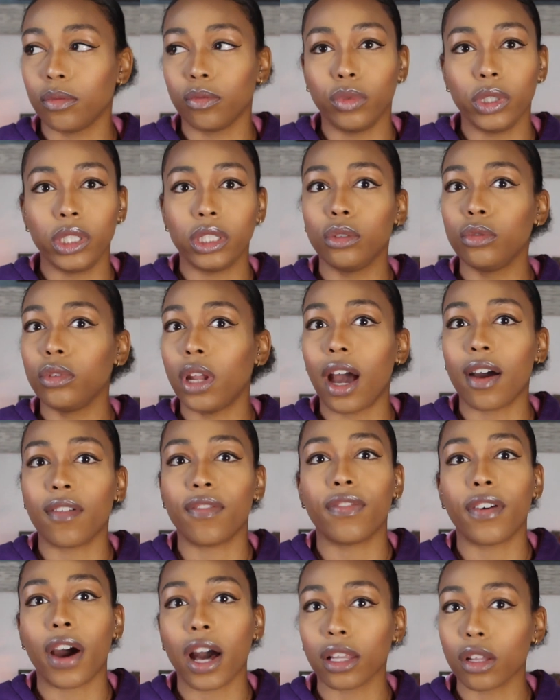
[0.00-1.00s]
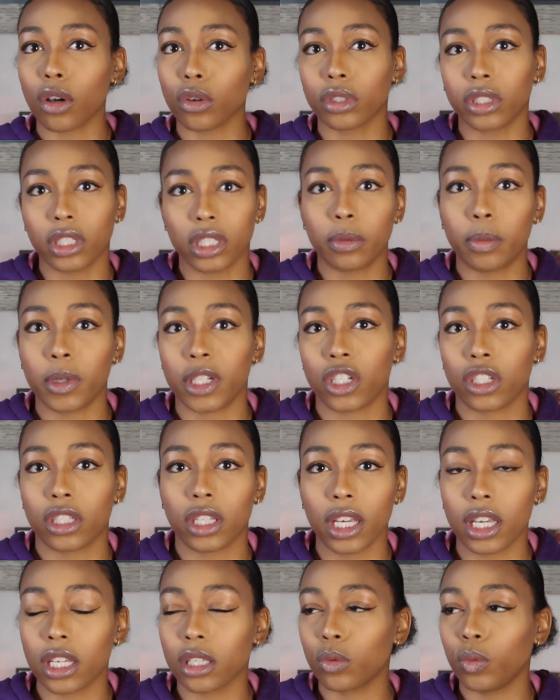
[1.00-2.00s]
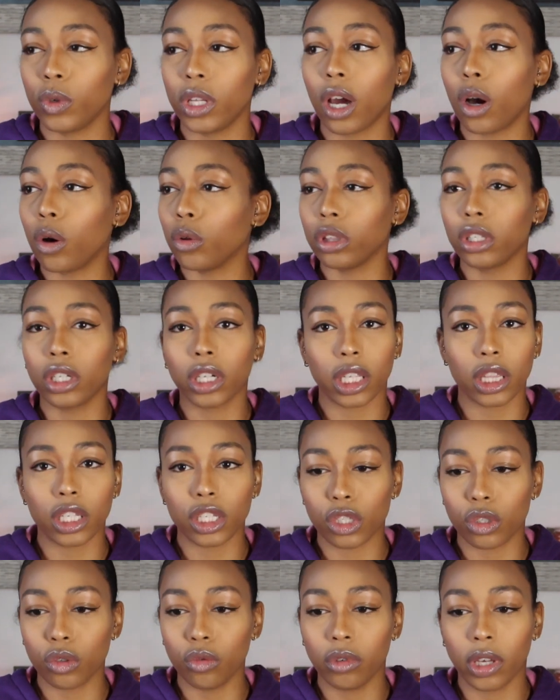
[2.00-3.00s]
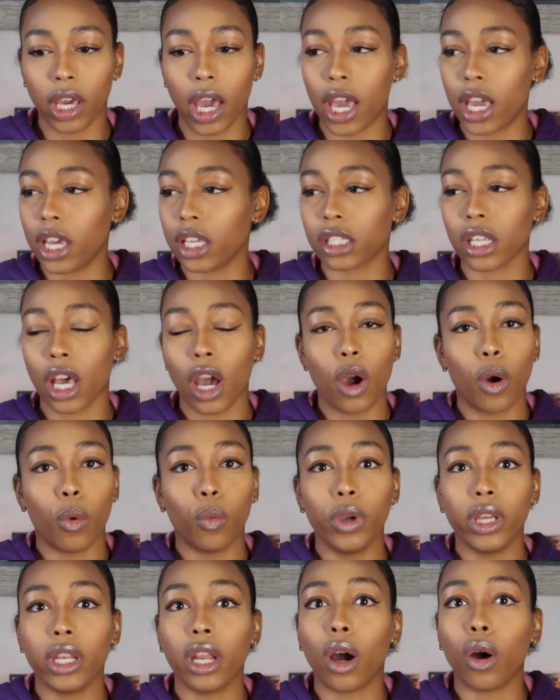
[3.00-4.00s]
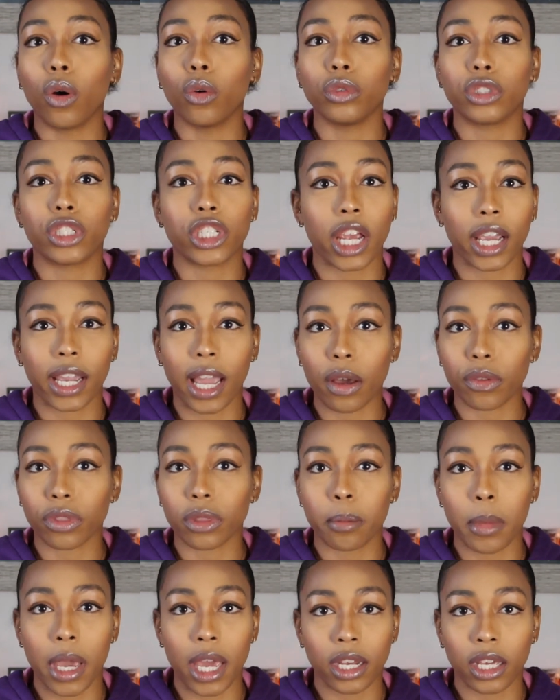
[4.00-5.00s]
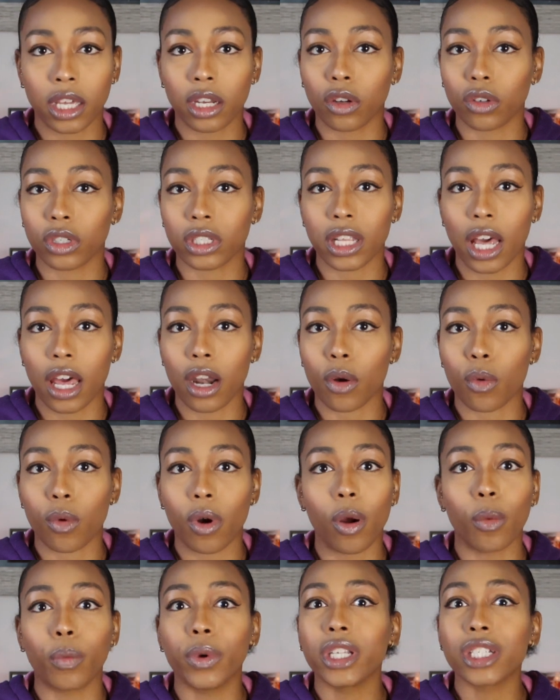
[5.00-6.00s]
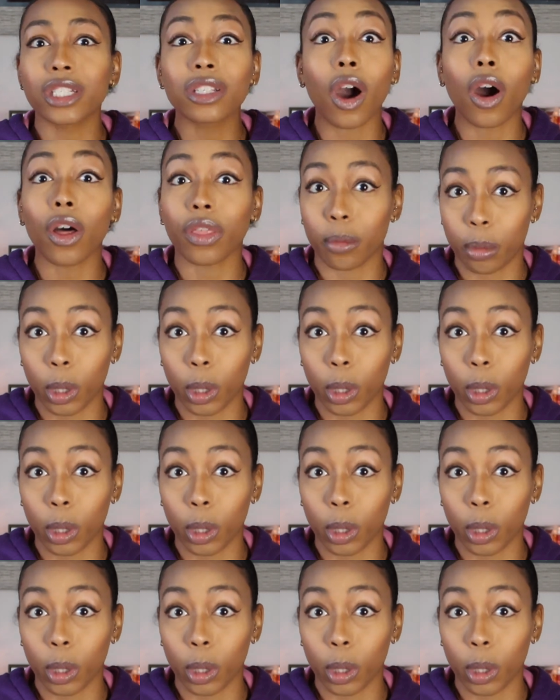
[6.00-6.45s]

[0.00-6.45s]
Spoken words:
We do not follow suspicious things. We don't look in the suitcase. We don't check out the mannequin on the side of the road. We just call the